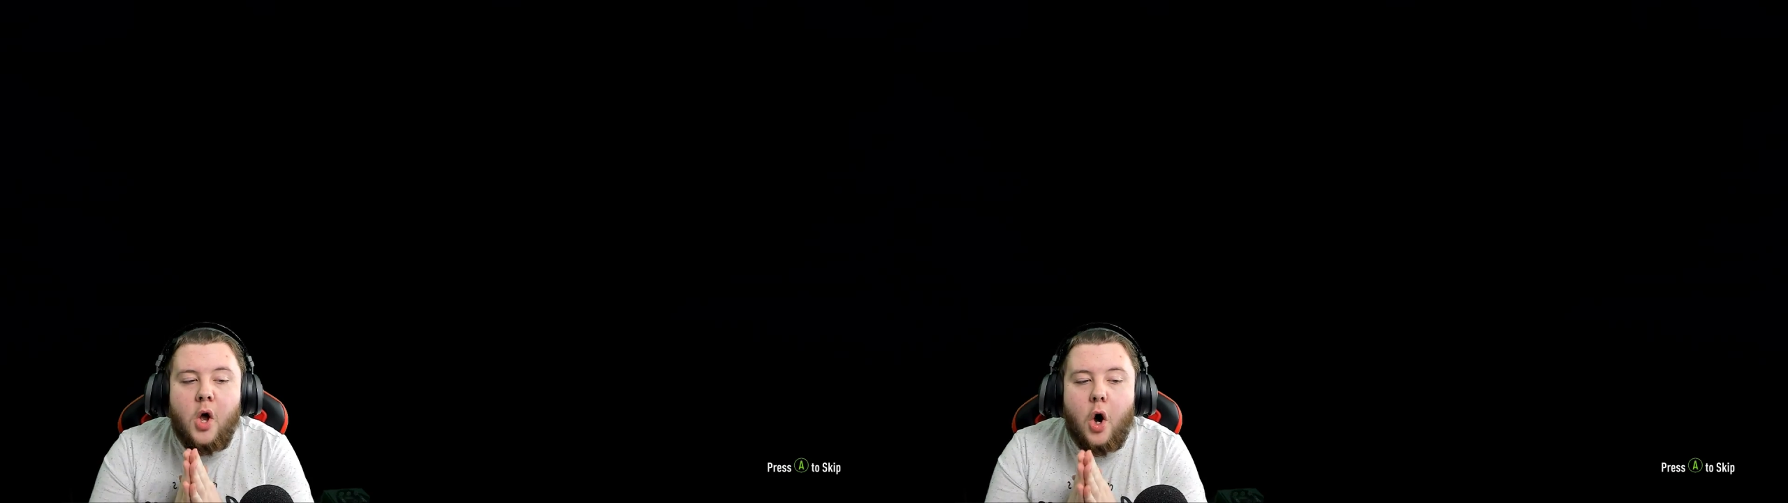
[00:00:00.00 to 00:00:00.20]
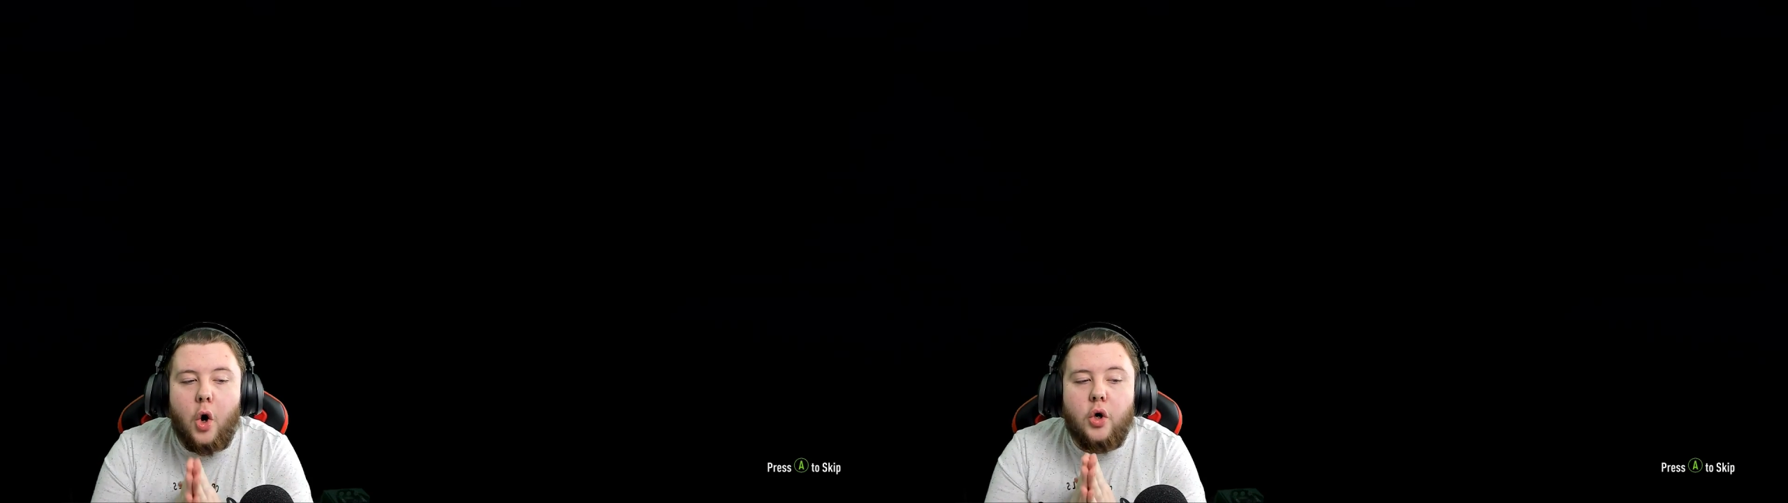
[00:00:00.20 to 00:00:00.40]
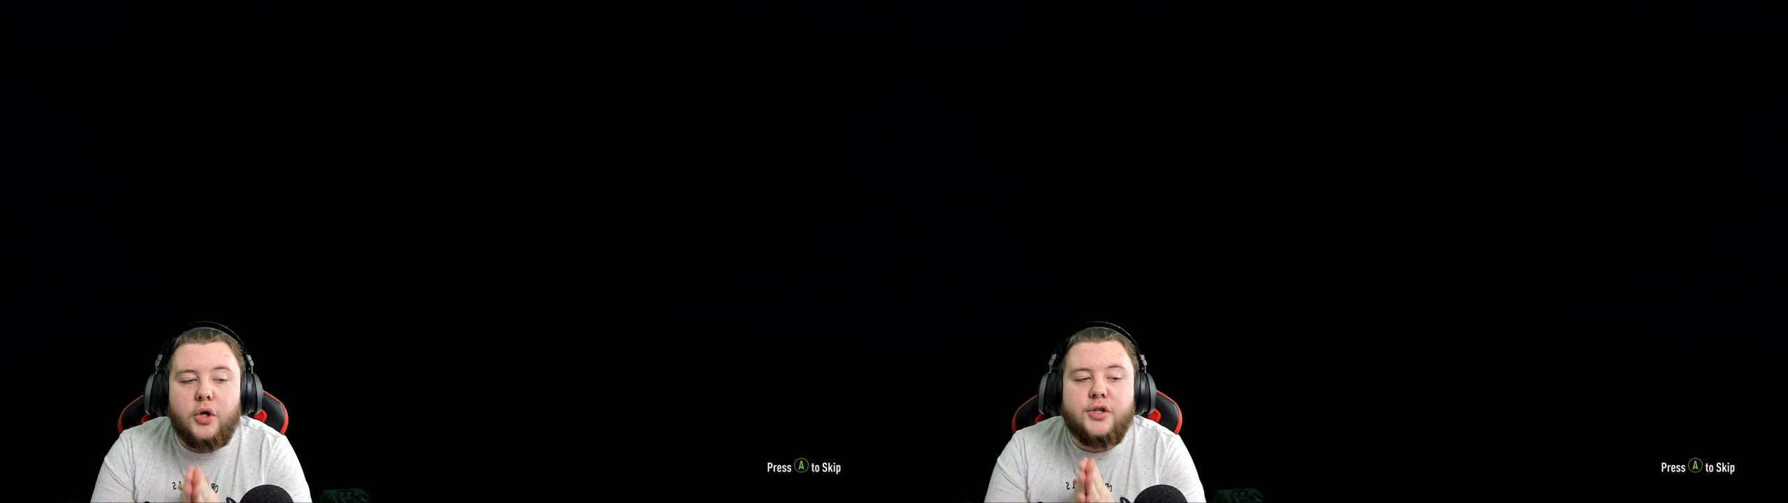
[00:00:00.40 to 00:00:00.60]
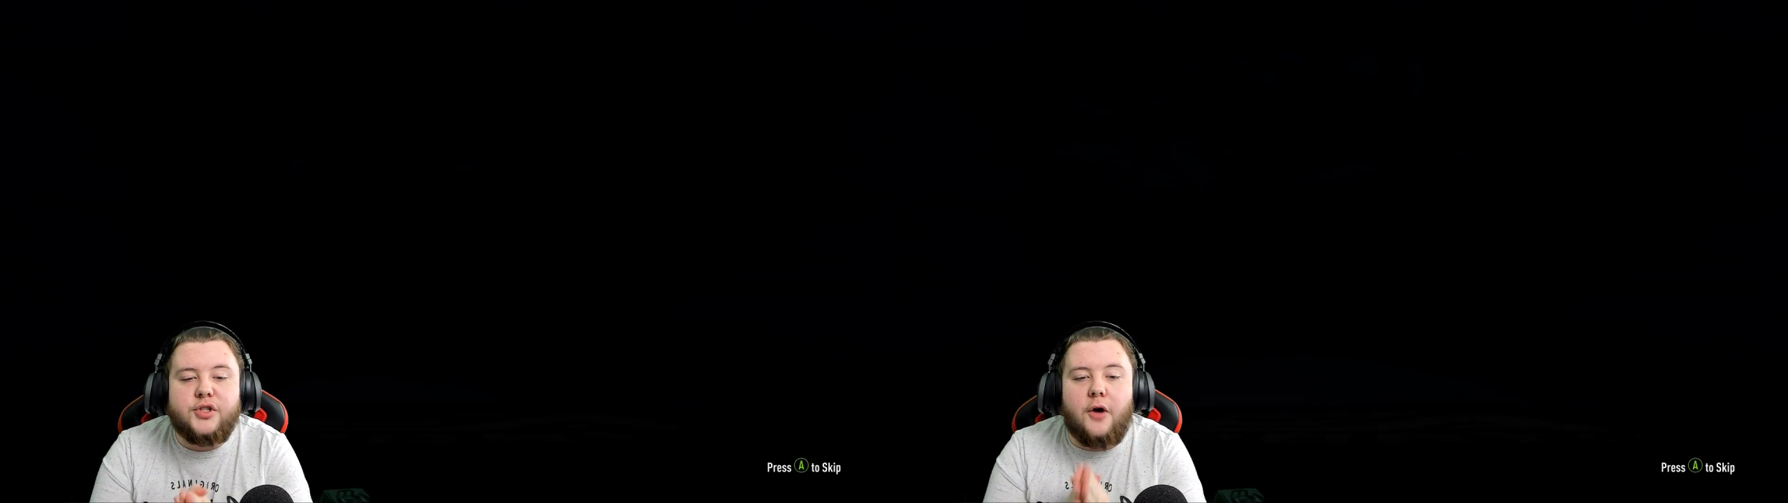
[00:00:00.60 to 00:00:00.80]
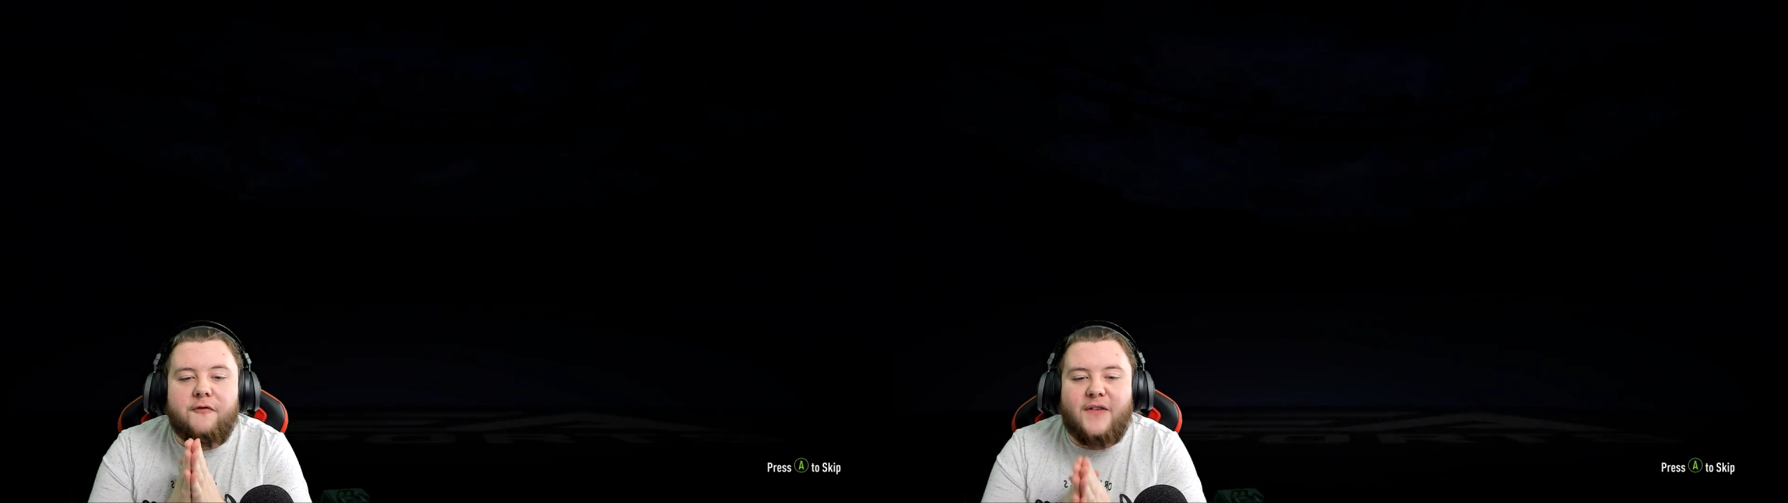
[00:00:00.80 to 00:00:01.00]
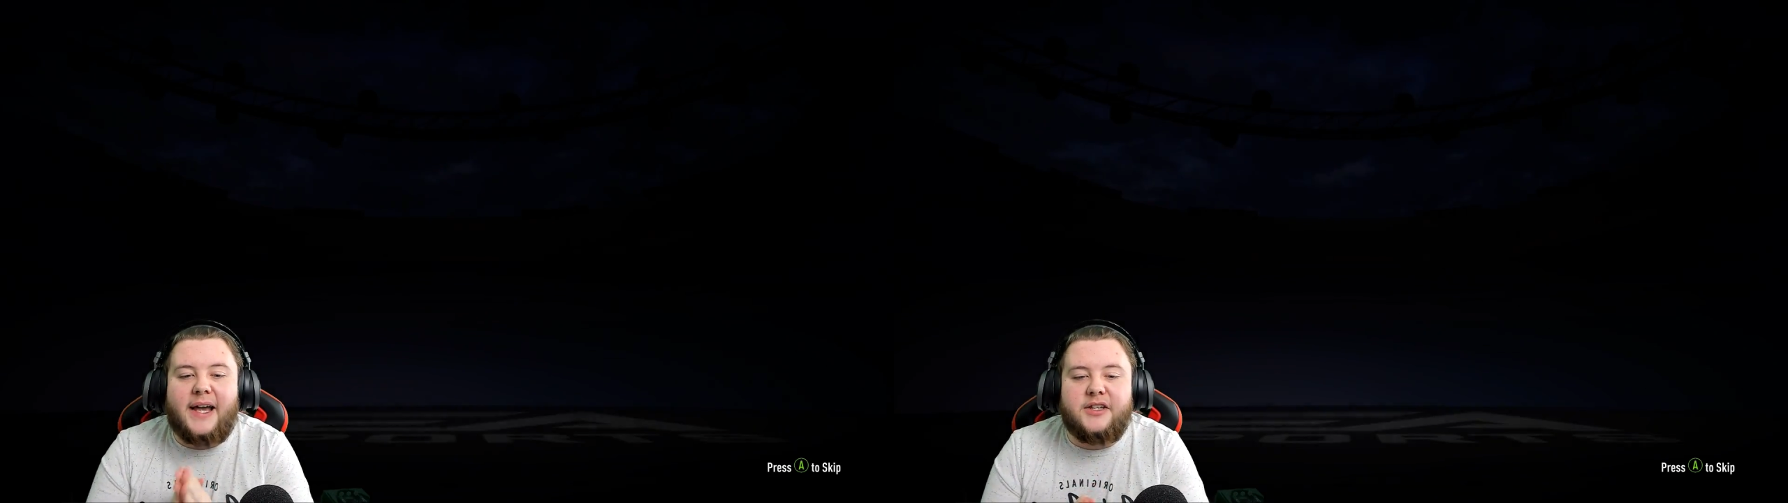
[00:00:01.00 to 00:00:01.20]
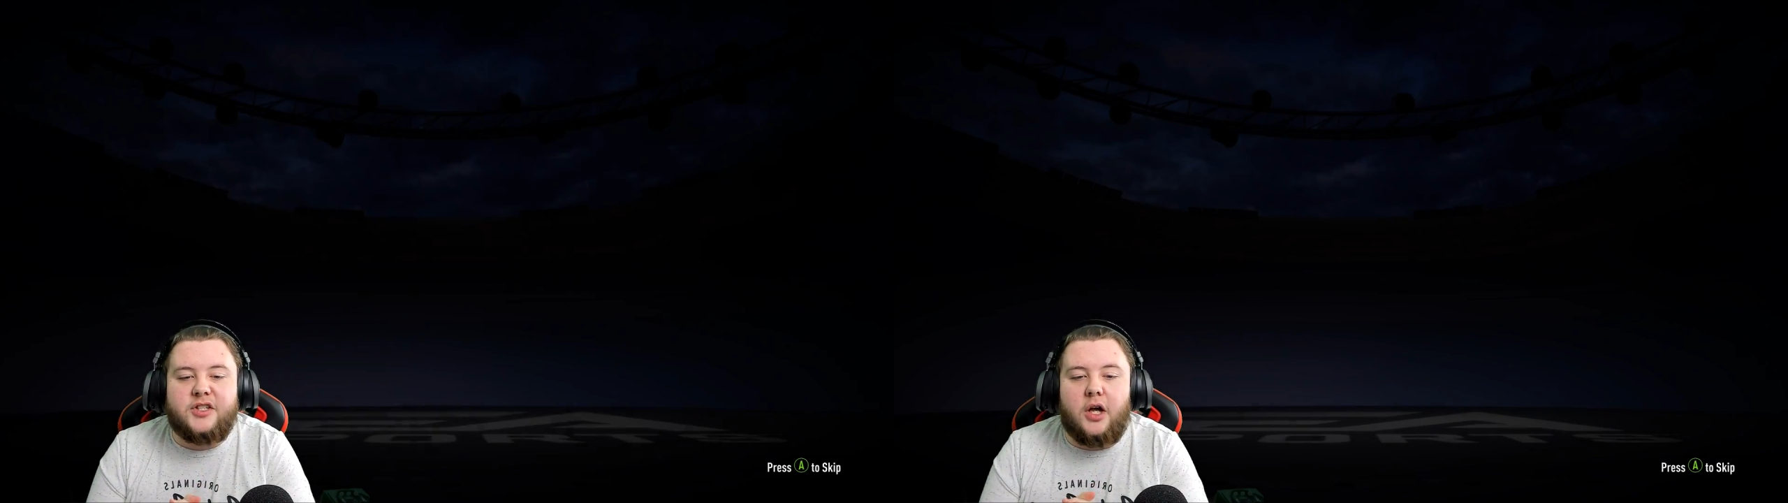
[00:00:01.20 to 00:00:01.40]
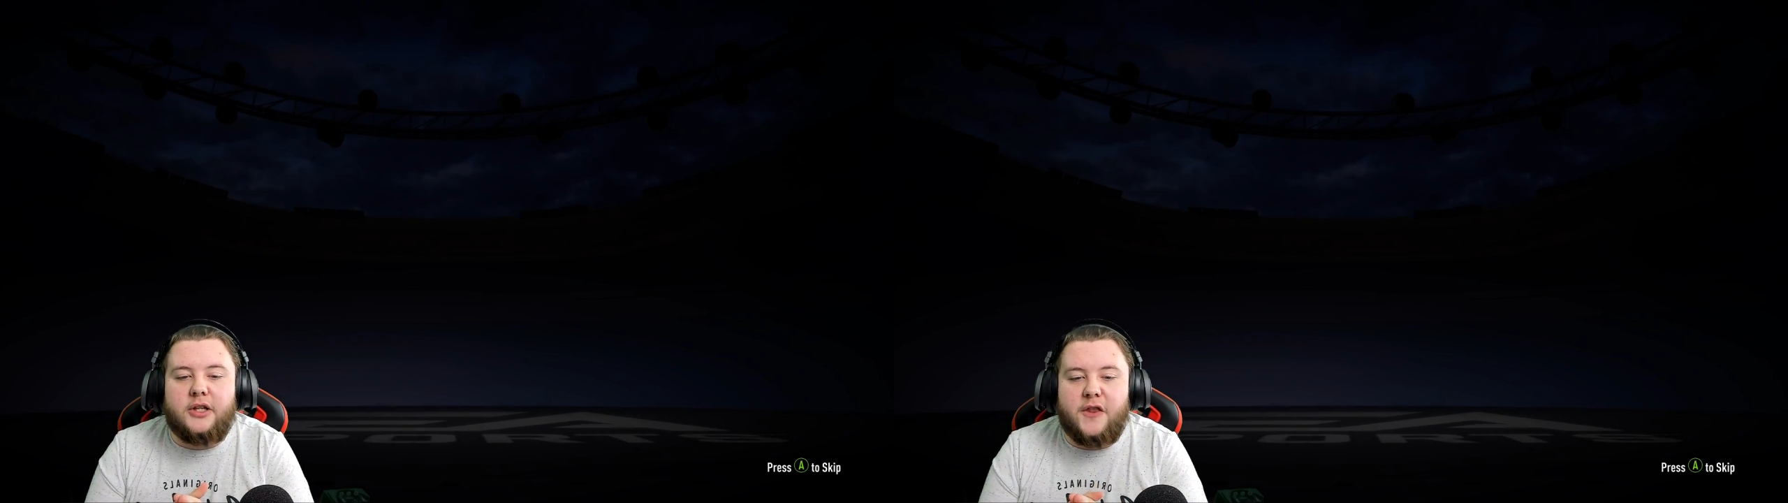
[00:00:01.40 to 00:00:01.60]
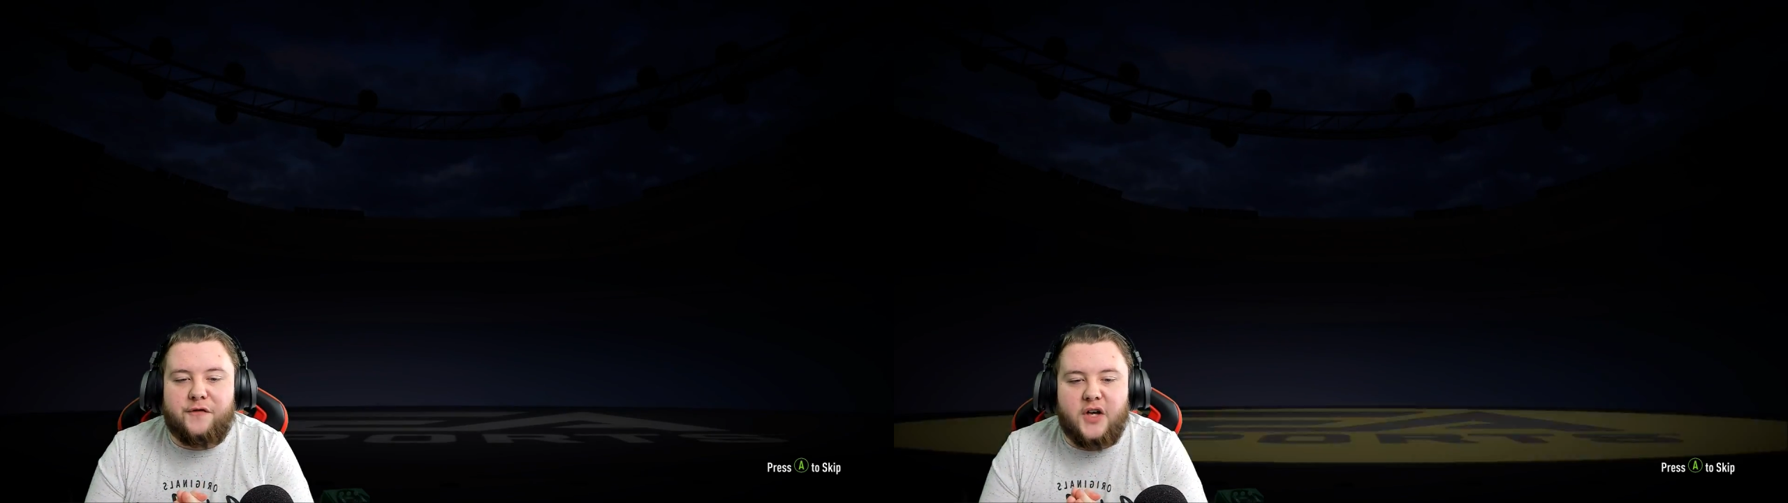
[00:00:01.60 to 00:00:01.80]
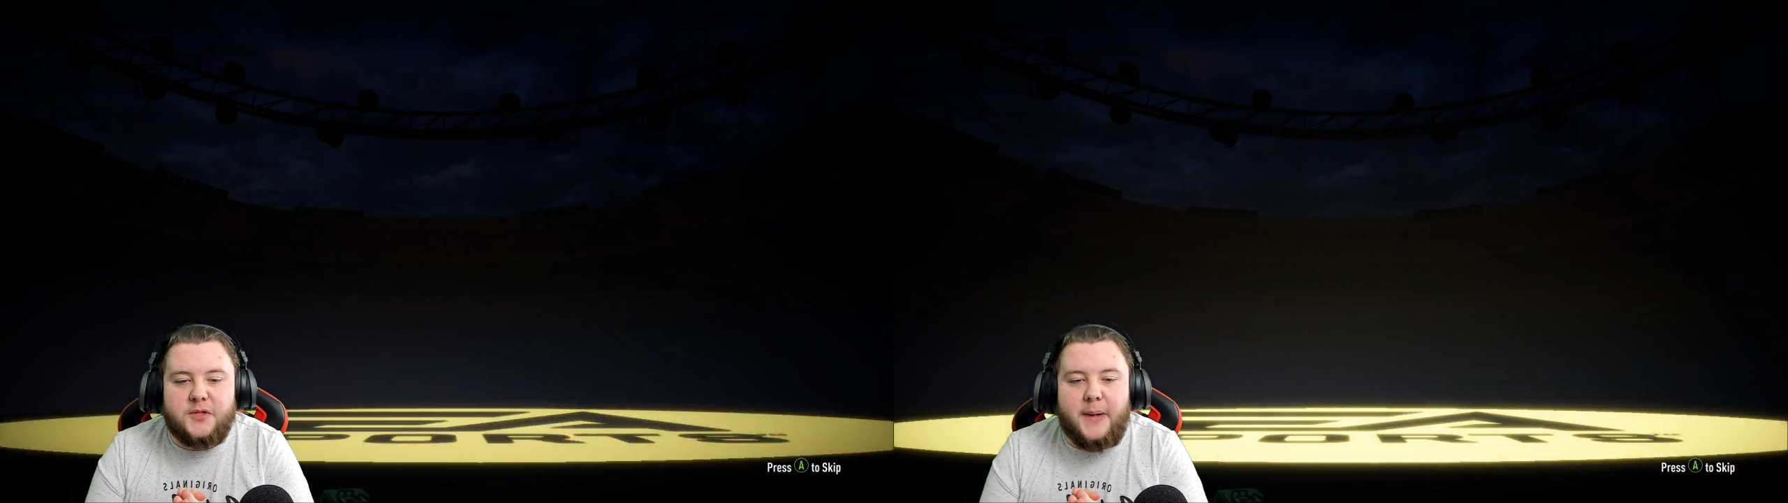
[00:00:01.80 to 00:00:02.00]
Hook us up fatty style in the first